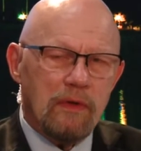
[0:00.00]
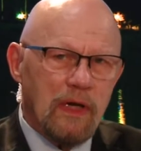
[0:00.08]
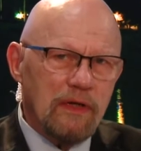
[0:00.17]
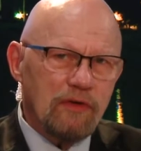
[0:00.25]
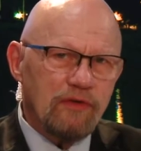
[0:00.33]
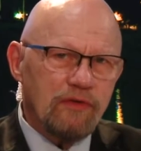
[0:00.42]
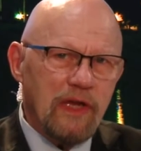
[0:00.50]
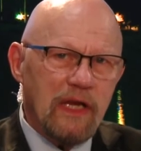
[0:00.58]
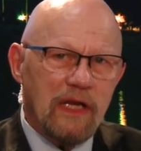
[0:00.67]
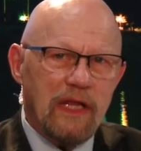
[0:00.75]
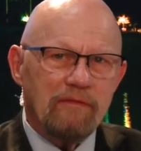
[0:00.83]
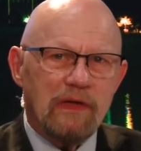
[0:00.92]

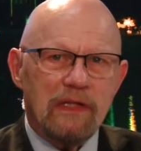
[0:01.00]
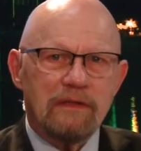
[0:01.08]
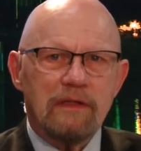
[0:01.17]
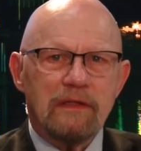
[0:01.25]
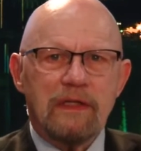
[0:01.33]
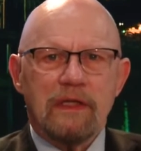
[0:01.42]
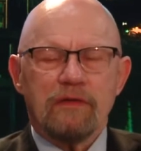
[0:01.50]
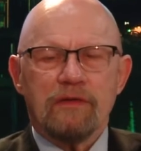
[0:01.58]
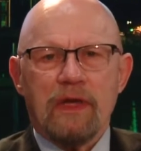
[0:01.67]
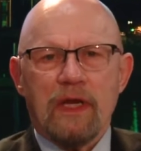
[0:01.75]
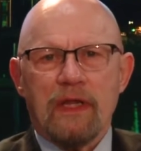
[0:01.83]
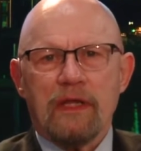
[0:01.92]
understanding that volatility,
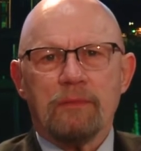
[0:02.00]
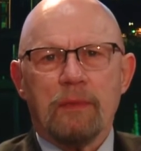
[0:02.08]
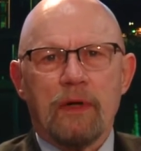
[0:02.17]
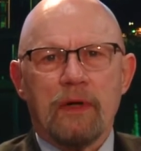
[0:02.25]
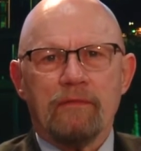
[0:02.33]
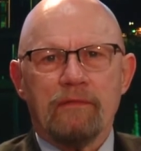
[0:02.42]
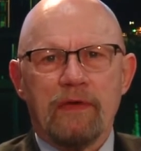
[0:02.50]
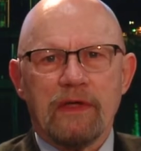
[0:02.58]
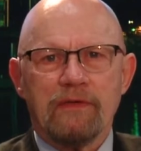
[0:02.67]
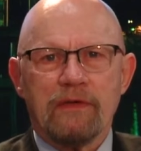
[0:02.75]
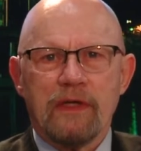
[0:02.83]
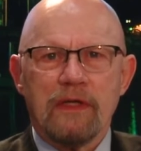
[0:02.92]
understanding that's part of
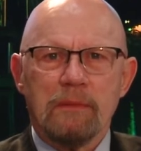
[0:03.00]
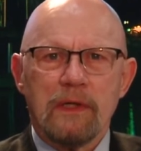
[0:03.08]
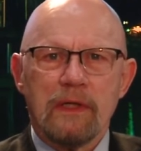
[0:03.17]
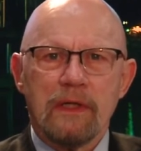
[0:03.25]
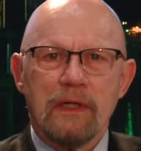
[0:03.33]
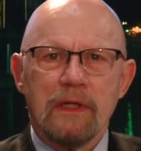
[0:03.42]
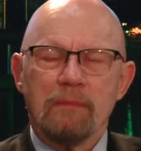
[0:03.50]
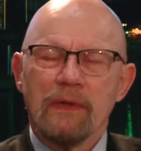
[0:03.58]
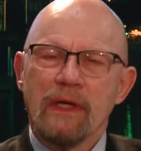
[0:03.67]
investing in the market,